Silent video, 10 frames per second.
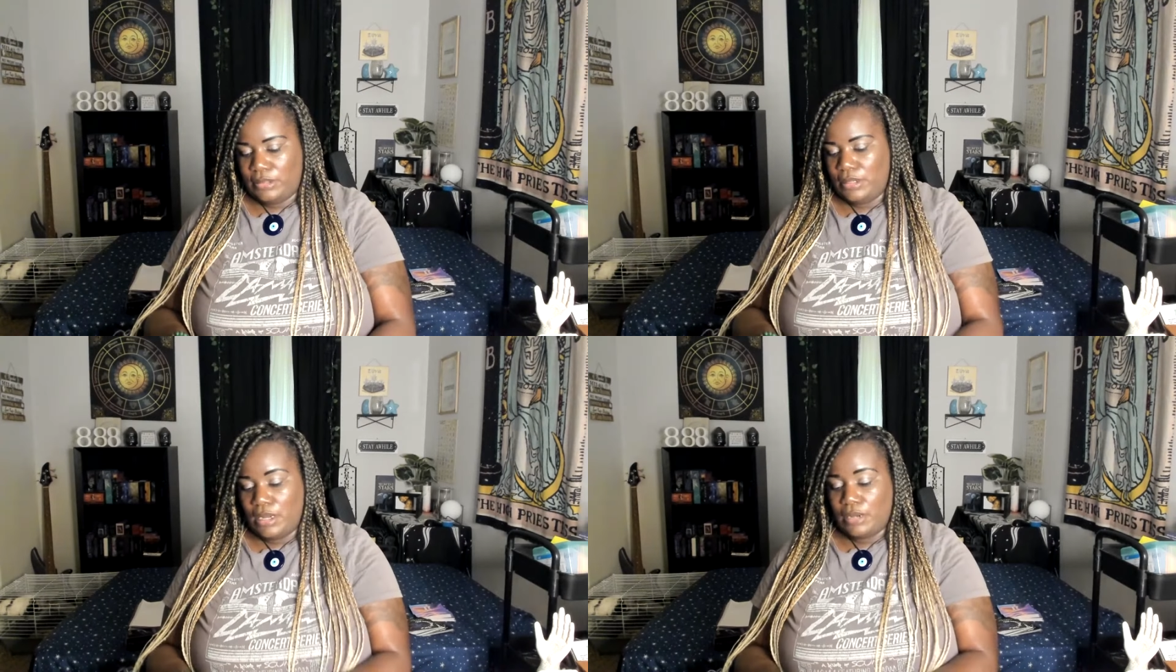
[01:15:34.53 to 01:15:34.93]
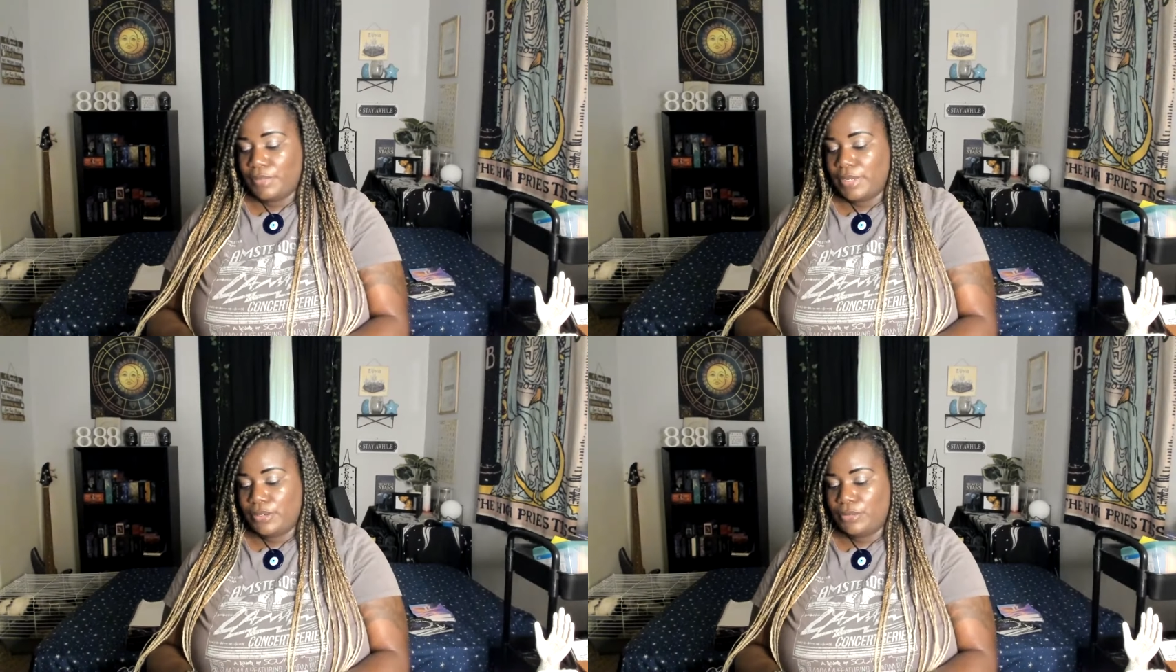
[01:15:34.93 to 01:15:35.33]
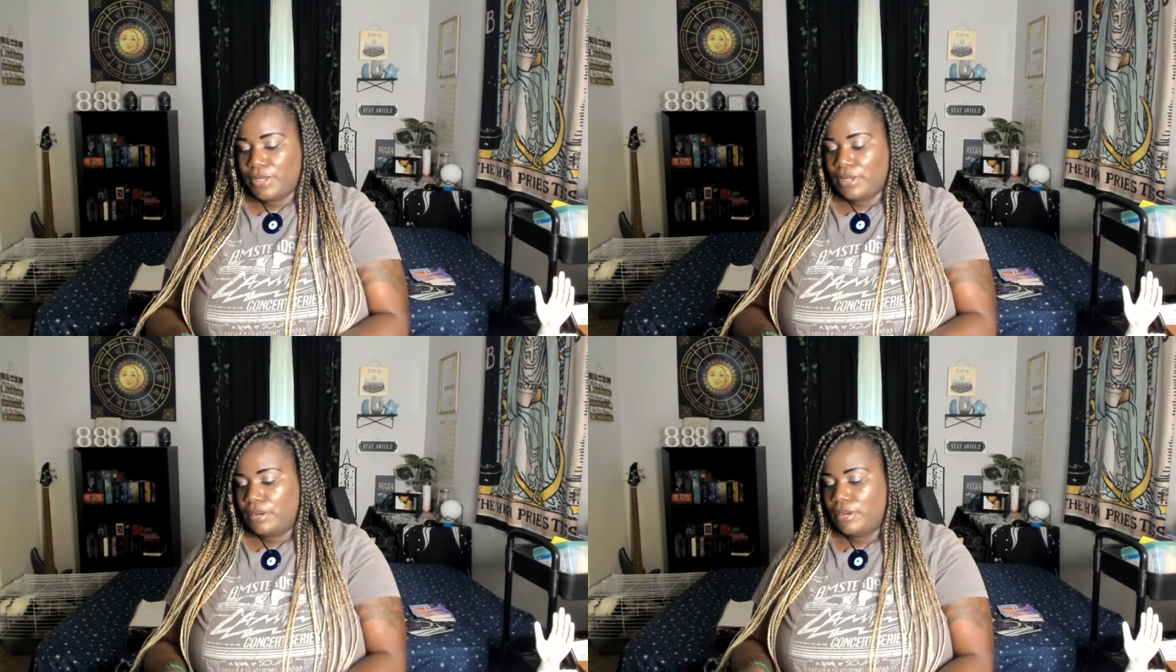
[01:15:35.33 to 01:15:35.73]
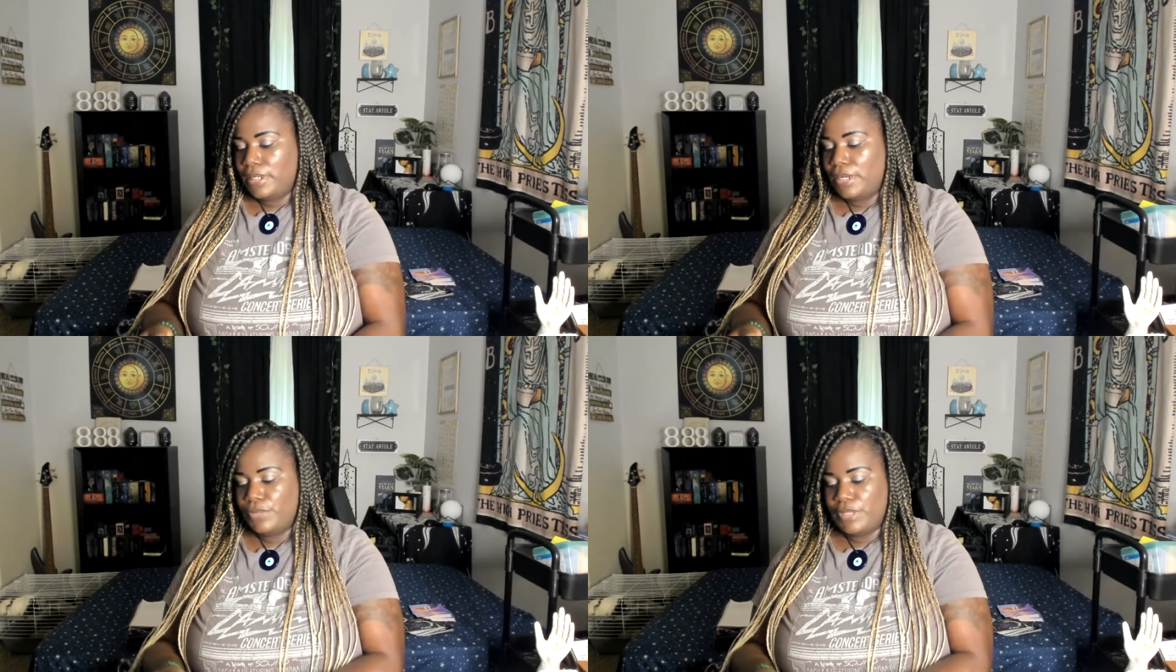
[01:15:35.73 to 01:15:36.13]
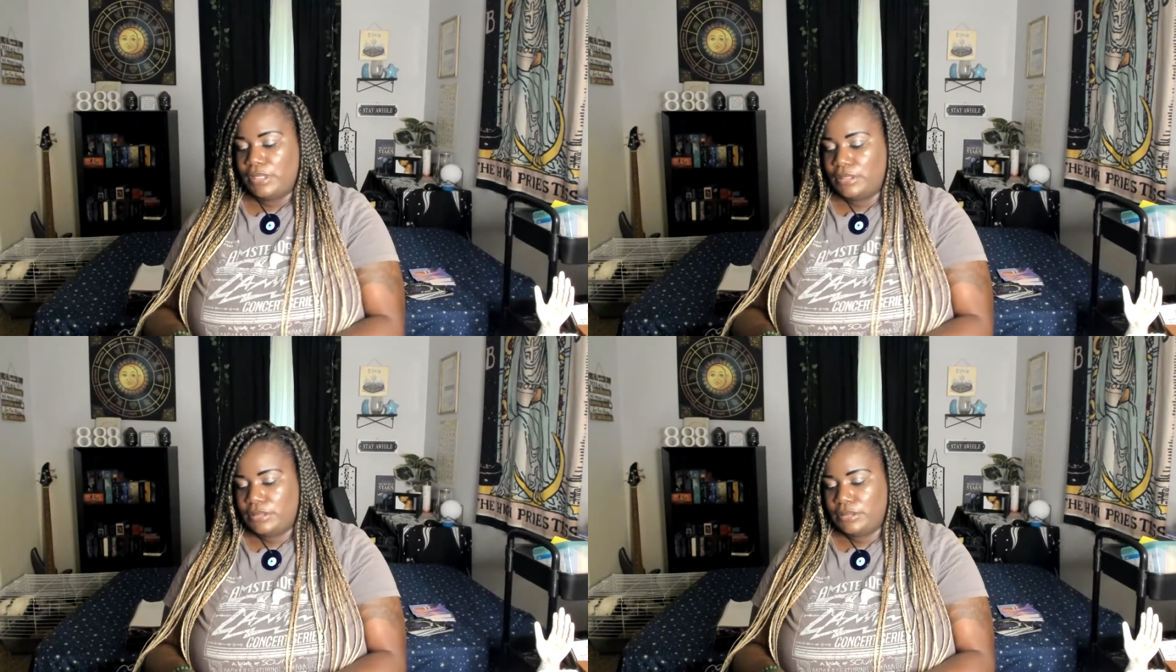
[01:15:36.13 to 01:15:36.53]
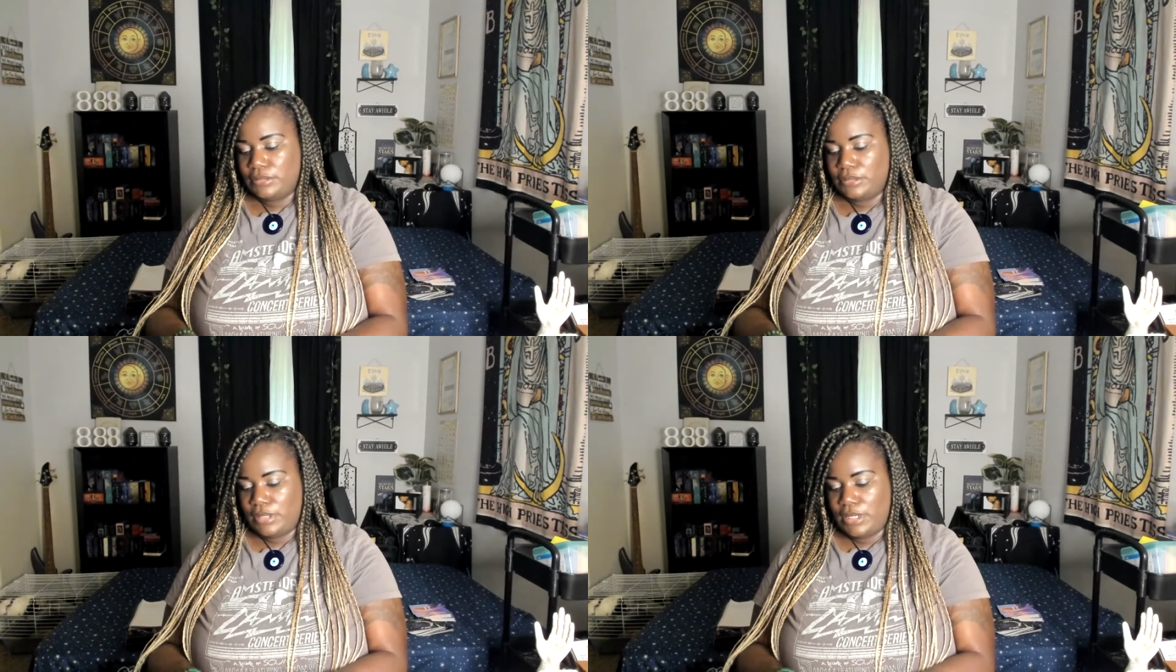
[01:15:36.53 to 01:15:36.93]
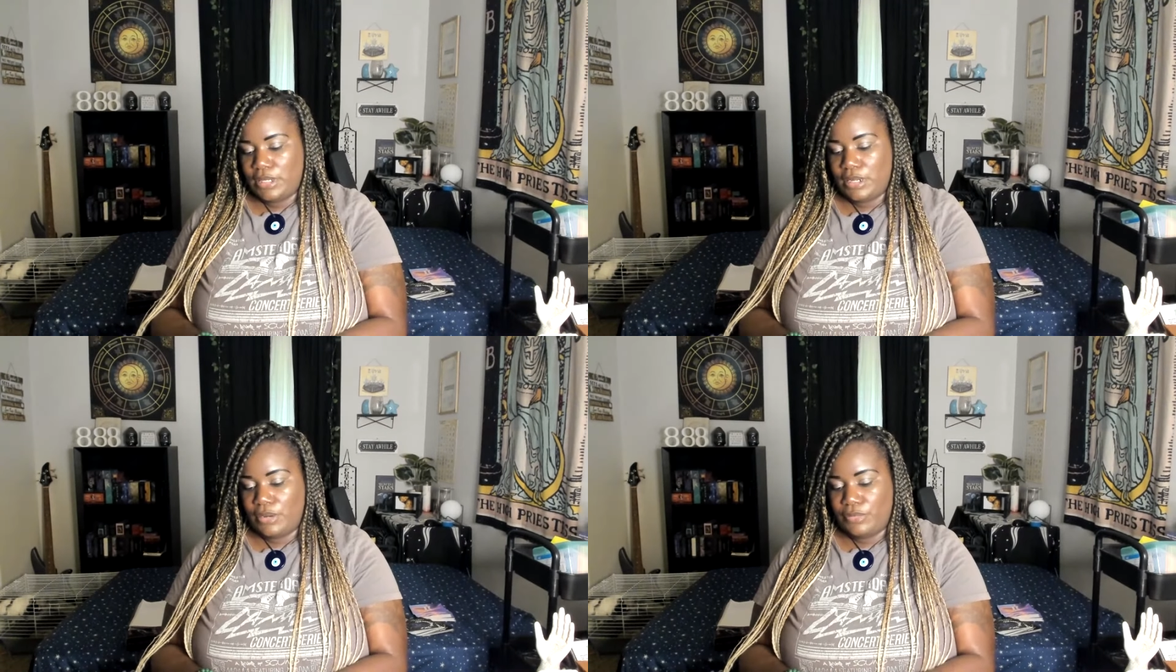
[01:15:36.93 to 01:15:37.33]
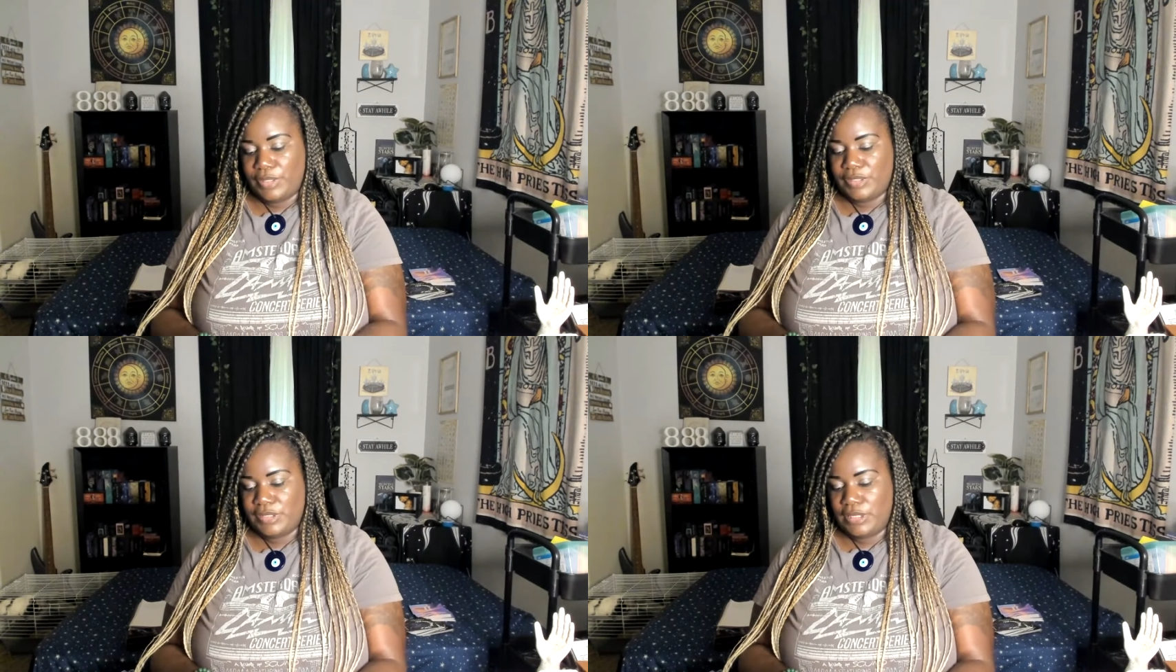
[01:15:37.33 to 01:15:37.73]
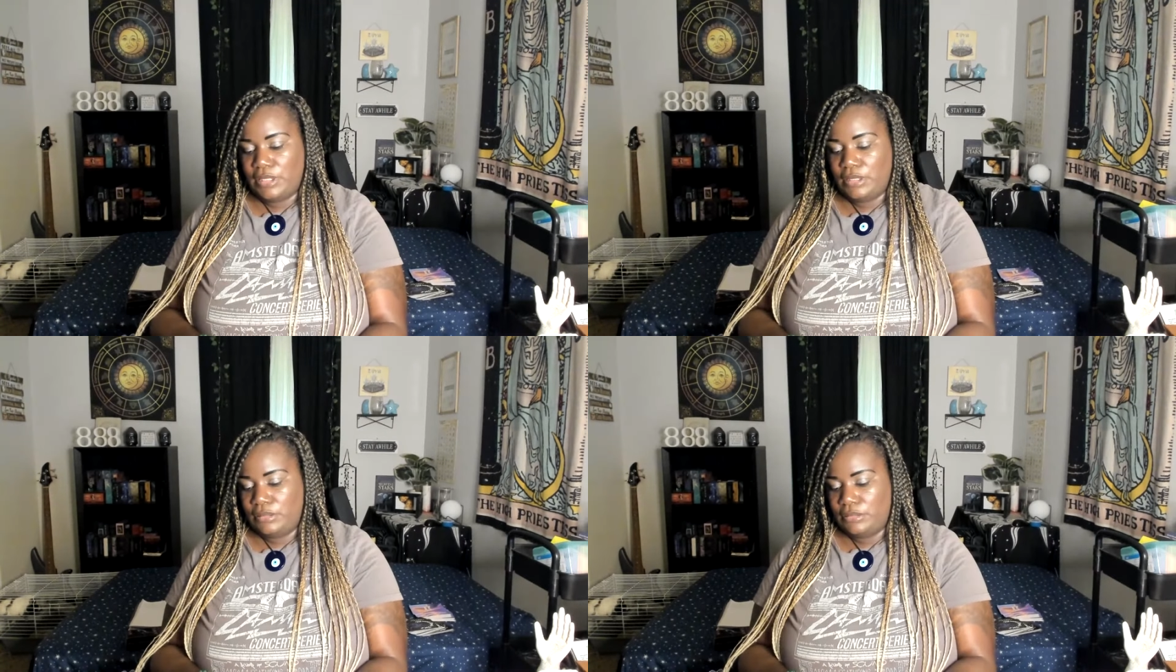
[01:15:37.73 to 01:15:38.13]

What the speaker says: I already know what card that one is. I can already see it.